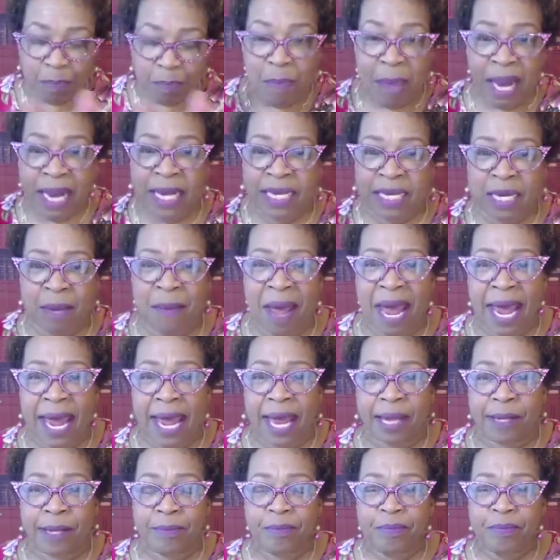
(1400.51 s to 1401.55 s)
Make a demand.
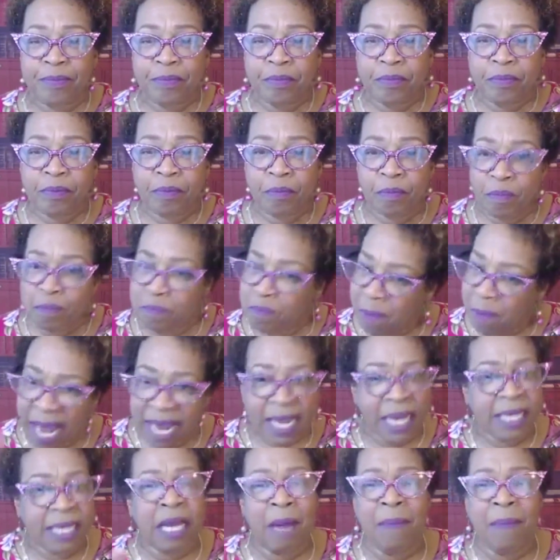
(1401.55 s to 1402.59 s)

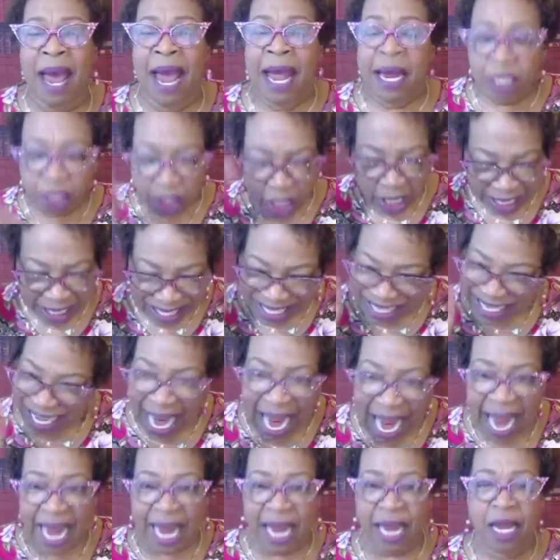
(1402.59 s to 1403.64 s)
Make a demand.
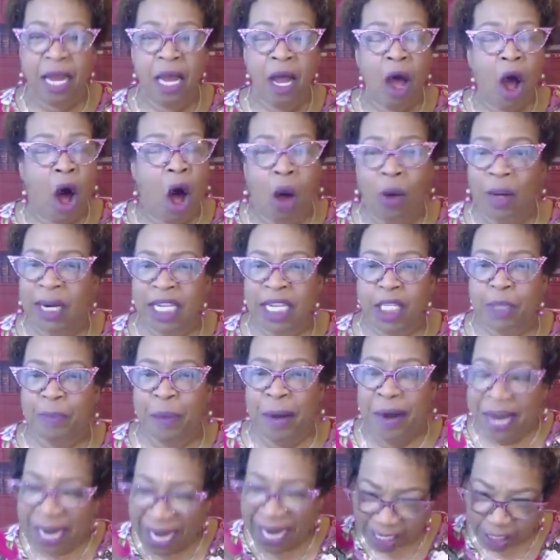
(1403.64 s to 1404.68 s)
Today, Holy
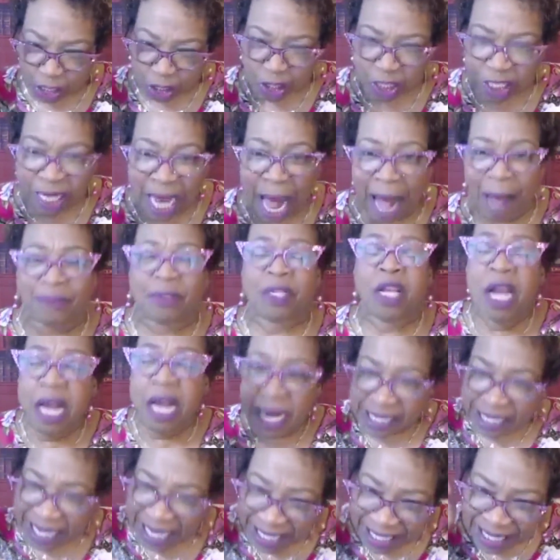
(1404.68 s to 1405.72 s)
Spirit, it stops.
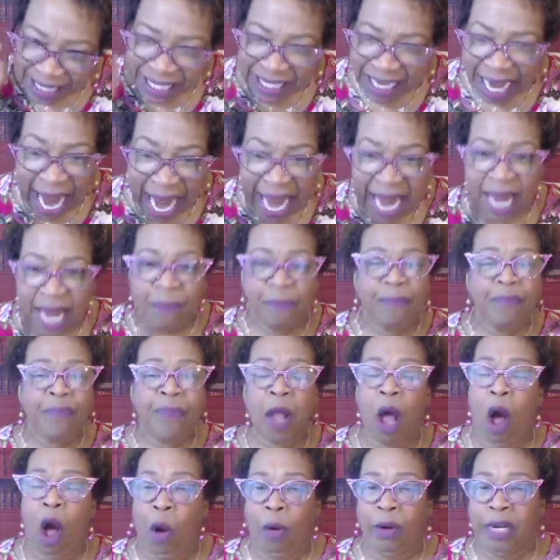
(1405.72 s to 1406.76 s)
Today,
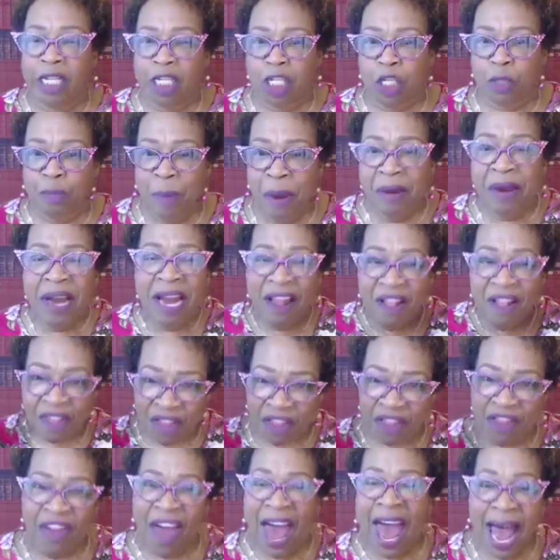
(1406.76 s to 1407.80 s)
Holy Spirit,
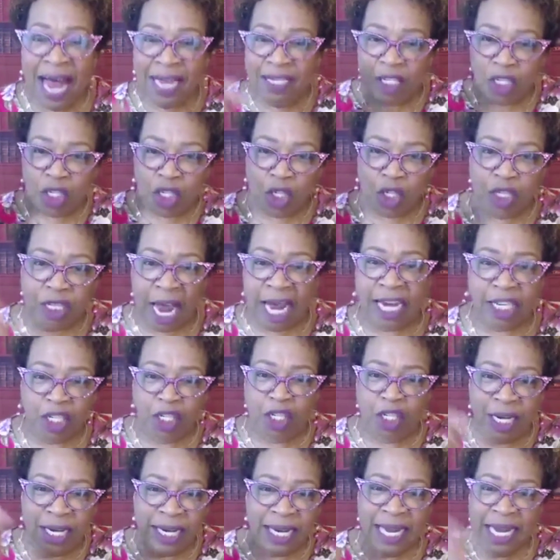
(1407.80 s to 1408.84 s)
that
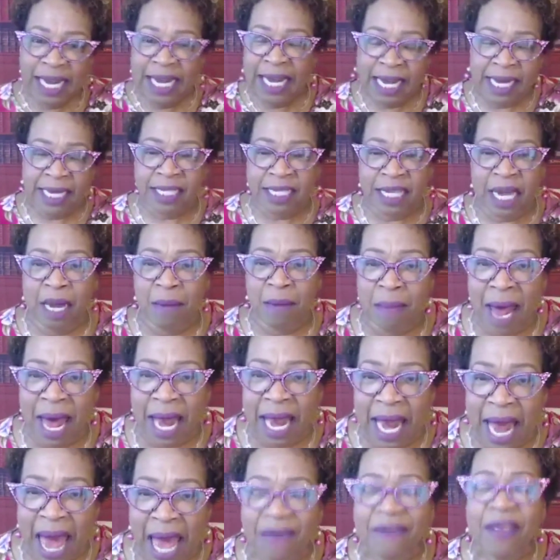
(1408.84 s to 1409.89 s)
section ends in
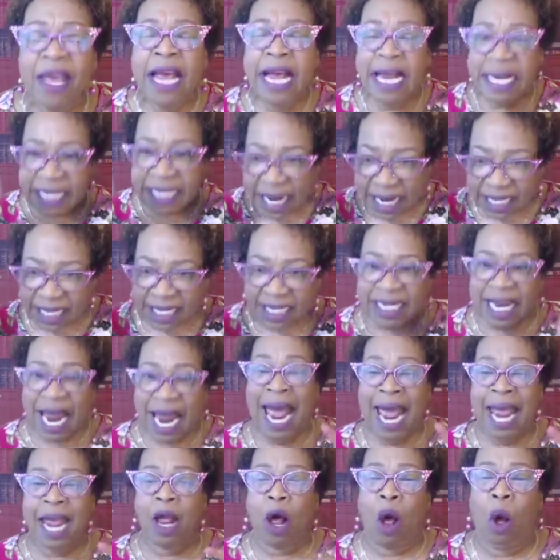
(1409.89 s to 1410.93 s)
my life.
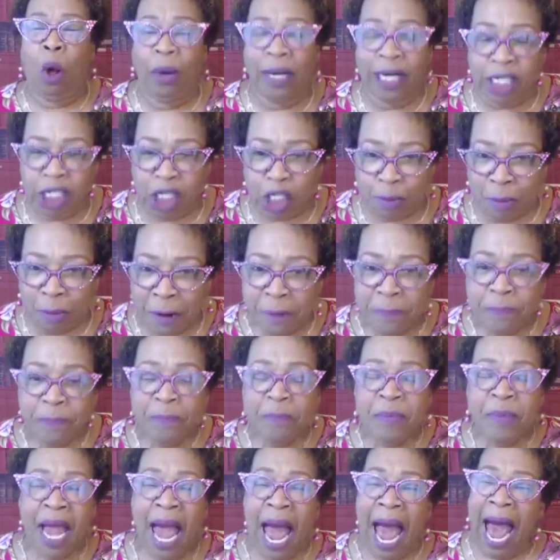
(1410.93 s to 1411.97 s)
Today, Holy Spirit,
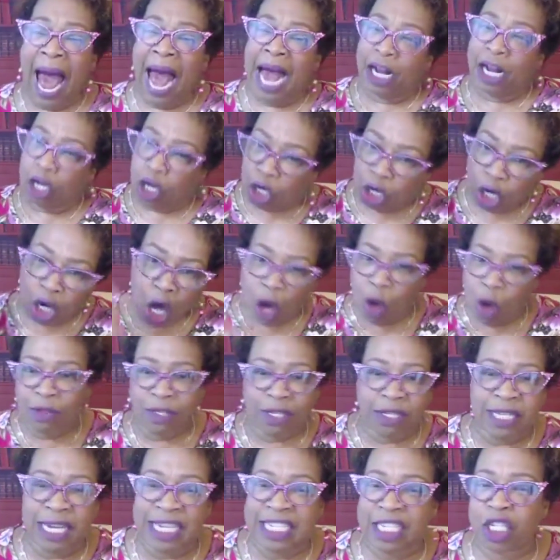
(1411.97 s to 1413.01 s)
I
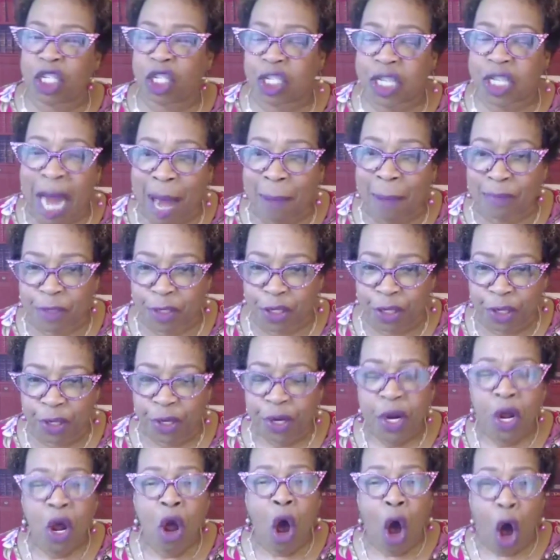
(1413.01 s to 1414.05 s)
close the chapter
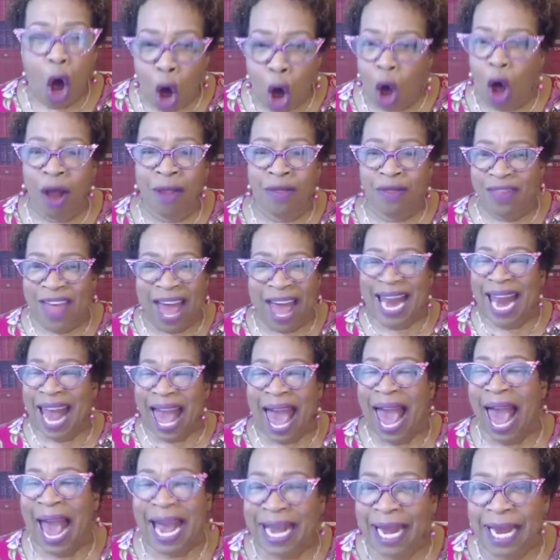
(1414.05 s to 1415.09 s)
on that
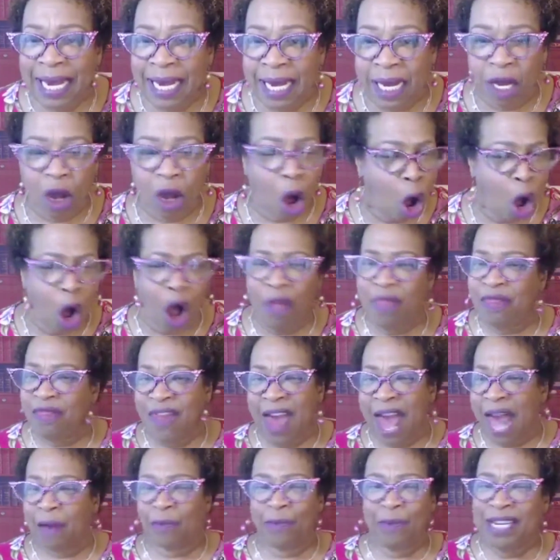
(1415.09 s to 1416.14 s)
agony, on
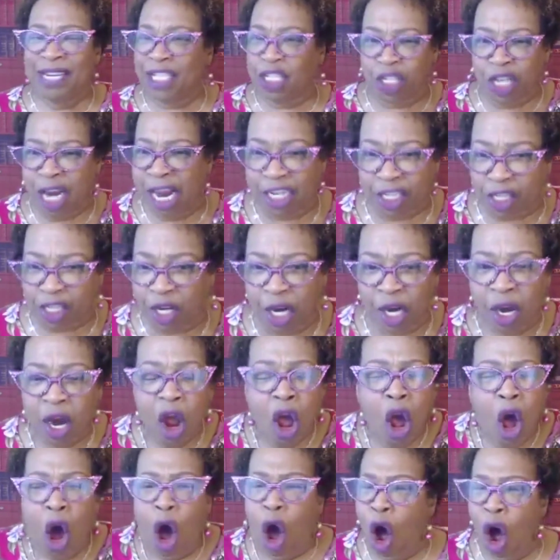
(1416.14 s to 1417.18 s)
that rejection,
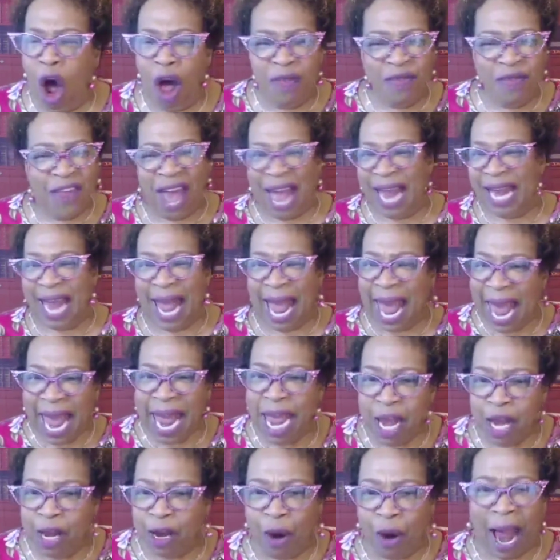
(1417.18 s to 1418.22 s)
on that
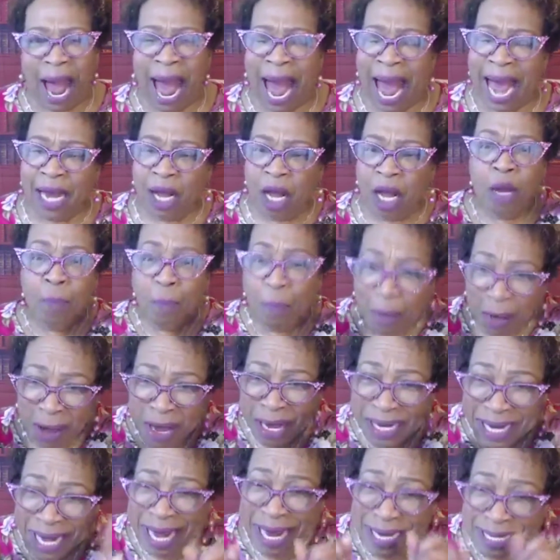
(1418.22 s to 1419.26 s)
anger. I put
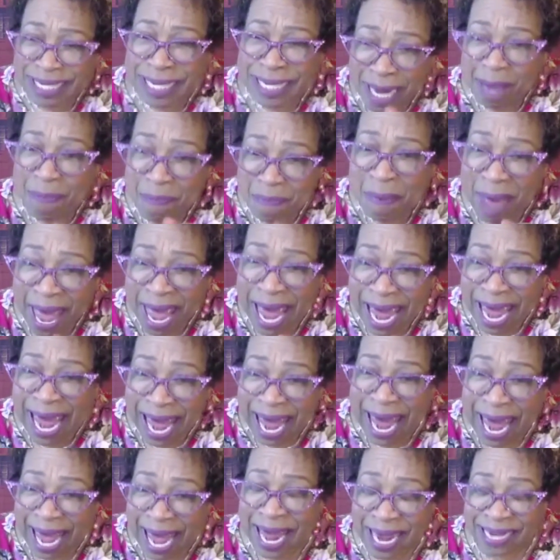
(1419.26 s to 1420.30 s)

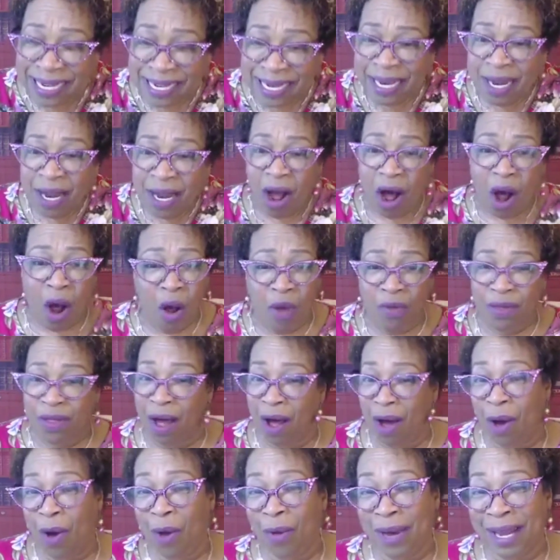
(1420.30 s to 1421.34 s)
a demand on the
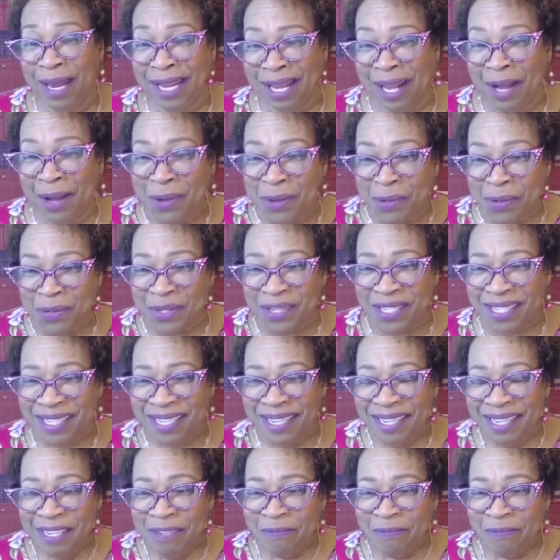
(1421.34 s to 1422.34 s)
Holy Ghost.